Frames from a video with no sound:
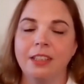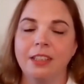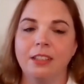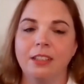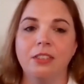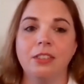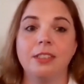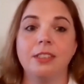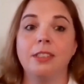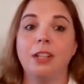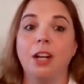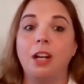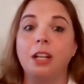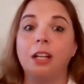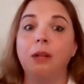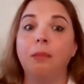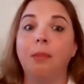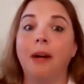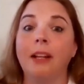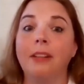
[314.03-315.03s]
Jesus is
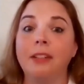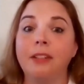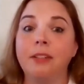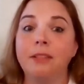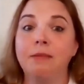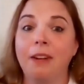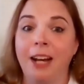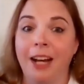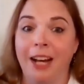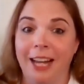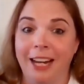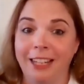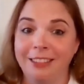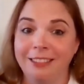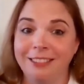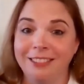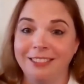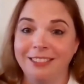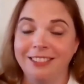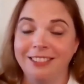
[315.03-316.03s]
calling upon the divine,
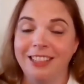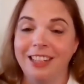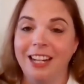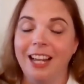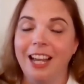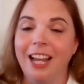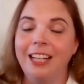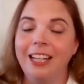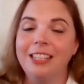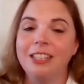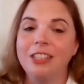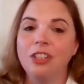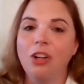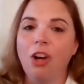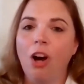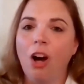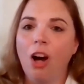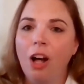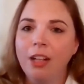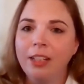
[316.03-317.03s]
and he's
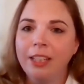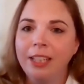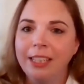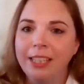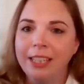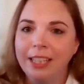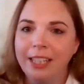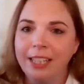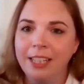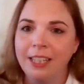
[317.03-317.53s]
calling it